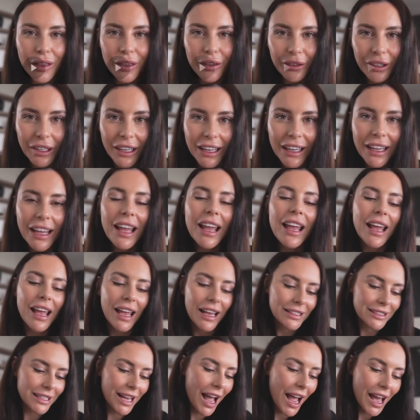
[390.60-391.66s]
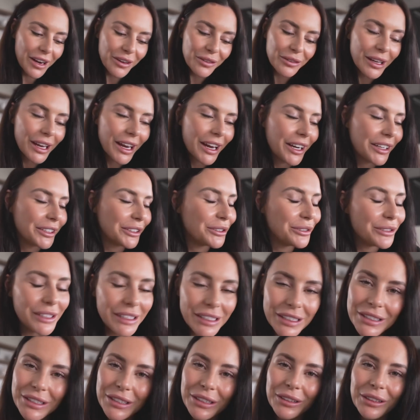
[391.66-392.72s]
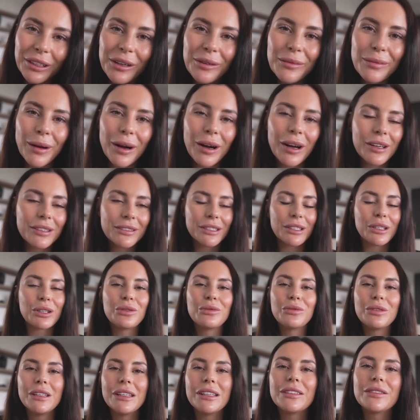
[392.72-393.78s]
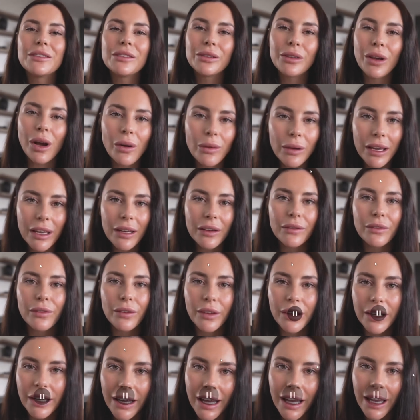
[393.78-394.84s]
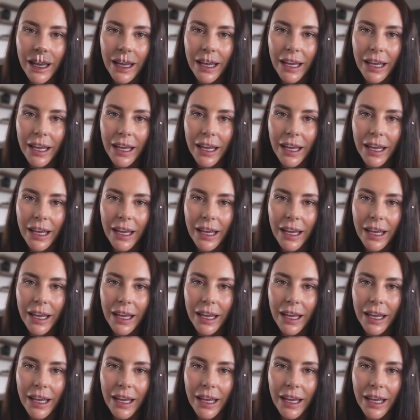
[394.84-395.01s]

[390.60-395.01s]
Three is I don't no, care. You need to grow balls. You need to go in for the kiss.